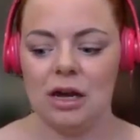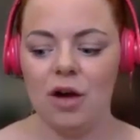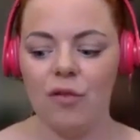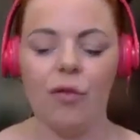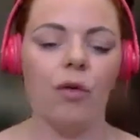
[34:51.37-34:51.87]

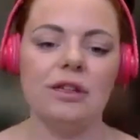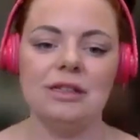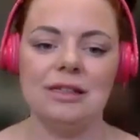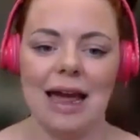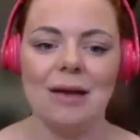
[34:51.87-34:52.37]
for the
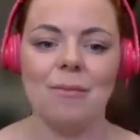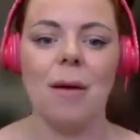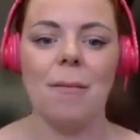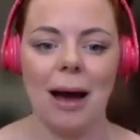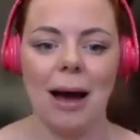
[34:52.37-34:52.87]
same
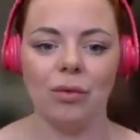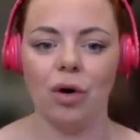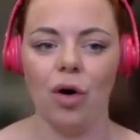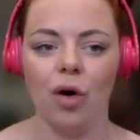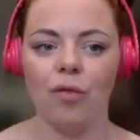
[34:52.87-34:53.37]
amount
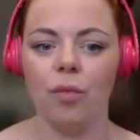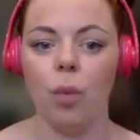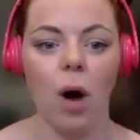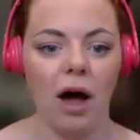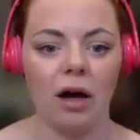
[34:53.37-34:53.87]
of
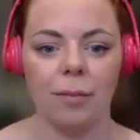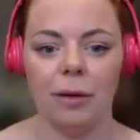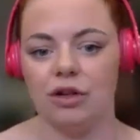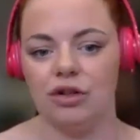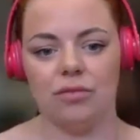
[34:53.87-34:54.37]
work
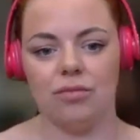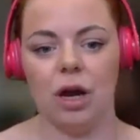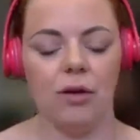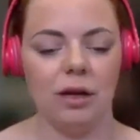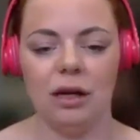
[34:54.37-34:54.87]
because you're
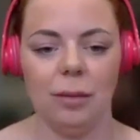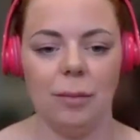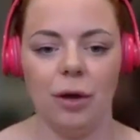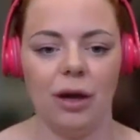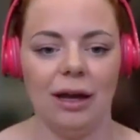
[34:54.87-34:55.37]
only going to be
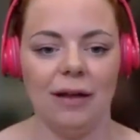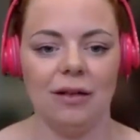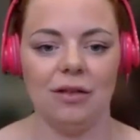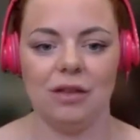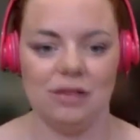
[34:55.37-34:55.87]
putting
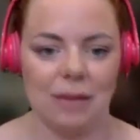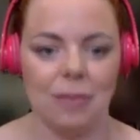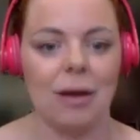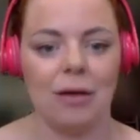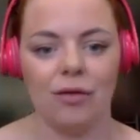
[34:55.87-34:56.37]
in the same
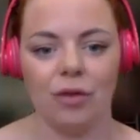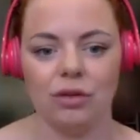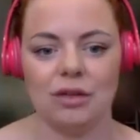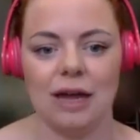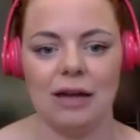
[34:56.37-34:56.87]
amount of
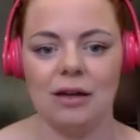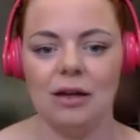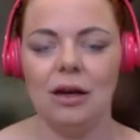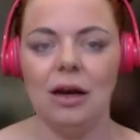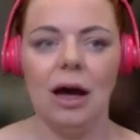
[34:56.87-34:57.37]
content.
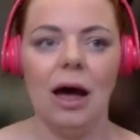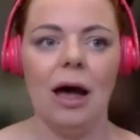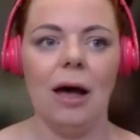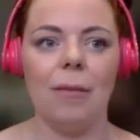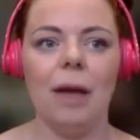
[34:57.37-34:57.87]

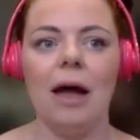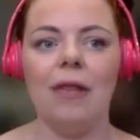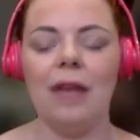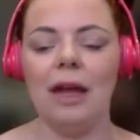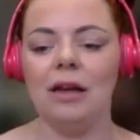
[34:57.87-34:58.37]
And
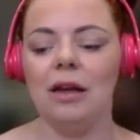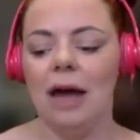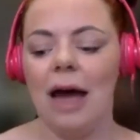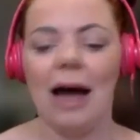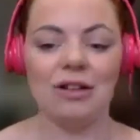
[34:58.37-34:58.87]
then
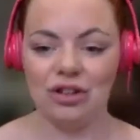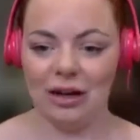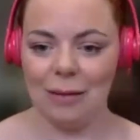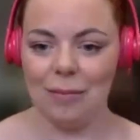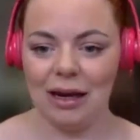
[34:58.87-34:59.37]

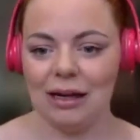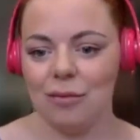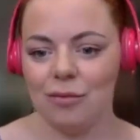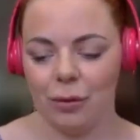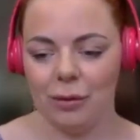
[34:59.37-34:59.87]
actually being an
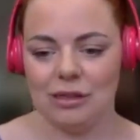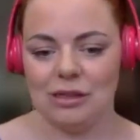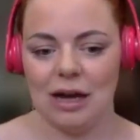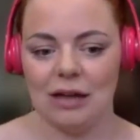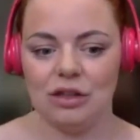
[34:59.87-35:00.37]

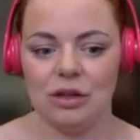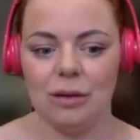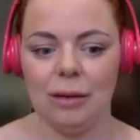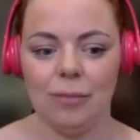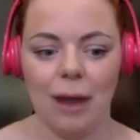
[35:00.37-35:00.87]
influencer and
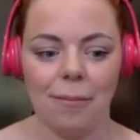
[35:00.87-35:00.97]
doing brand